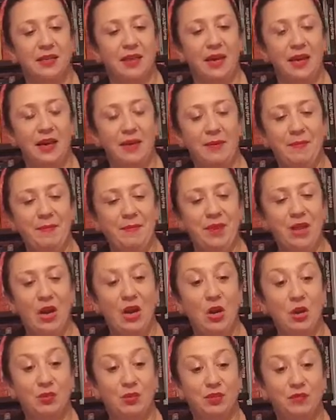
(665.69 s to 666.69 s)
a
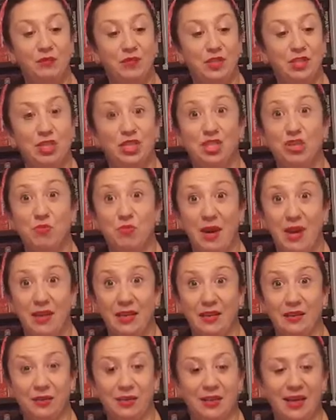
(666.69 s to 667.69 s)
lot of
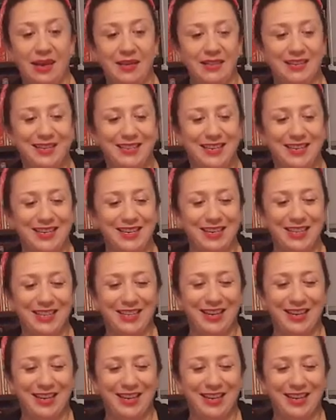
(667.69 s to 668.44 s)
strength, that stitch.